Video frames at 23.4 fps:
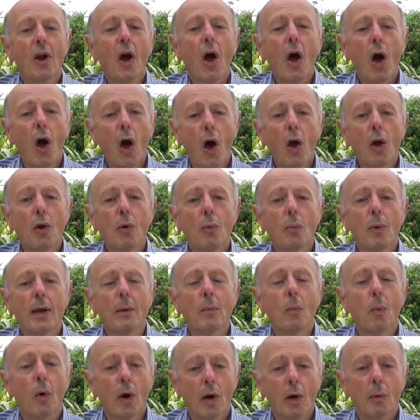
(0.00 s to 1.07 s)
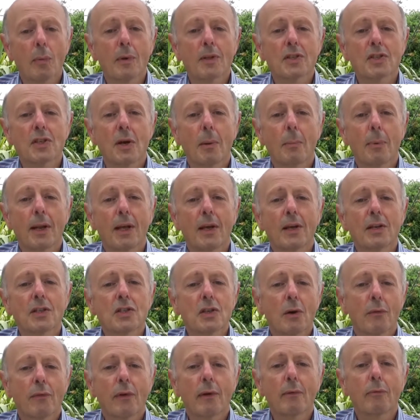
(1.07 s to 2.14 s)
how we work with somebody
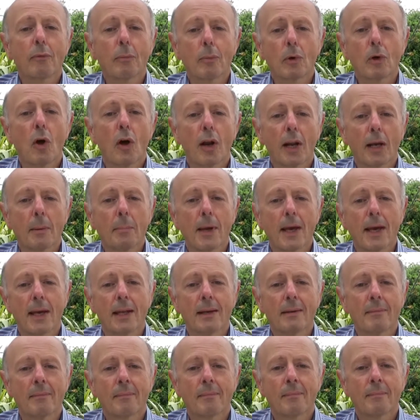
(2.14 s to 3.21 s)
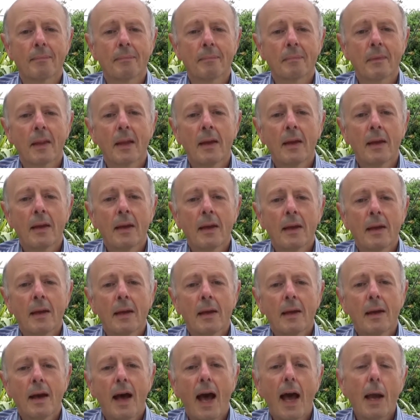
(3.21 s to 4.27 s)
suffering from chronic pain.
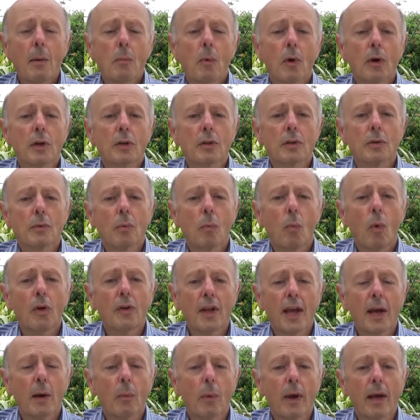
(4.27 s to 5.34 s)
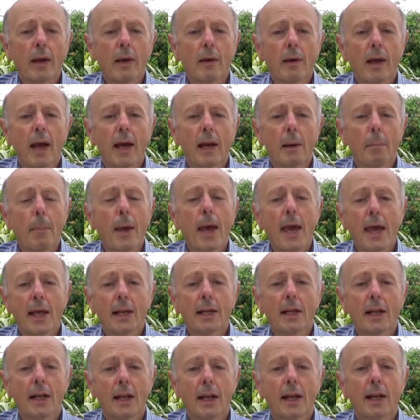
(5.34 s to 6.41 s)
I worked 1 day a week at a pain
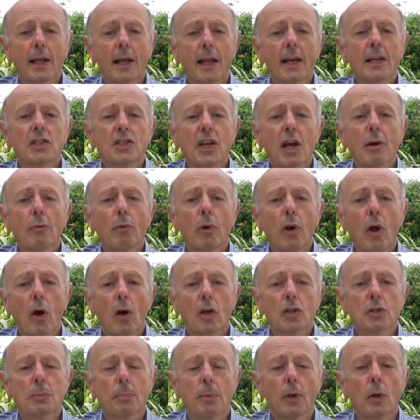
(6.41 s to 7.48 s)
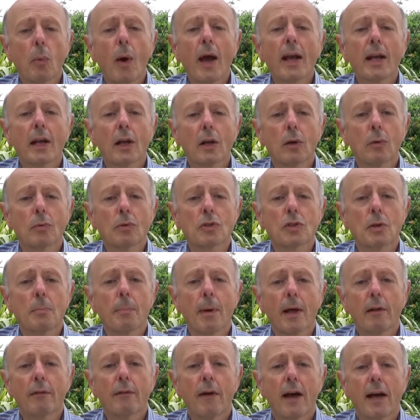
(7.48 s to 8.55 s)
clinic at a general hospital quite close to
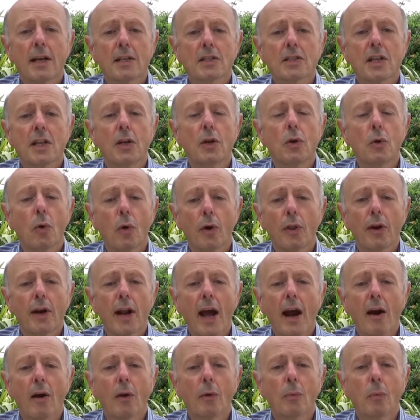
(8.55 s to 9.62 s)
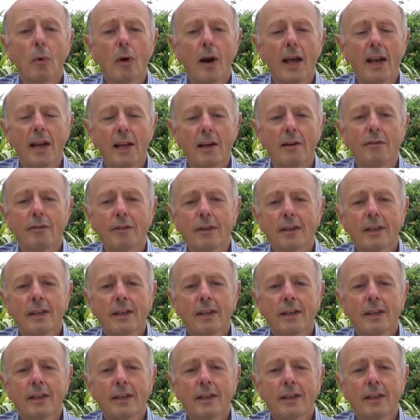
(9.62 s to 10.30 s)
Belfast in Northern Ireland where I live.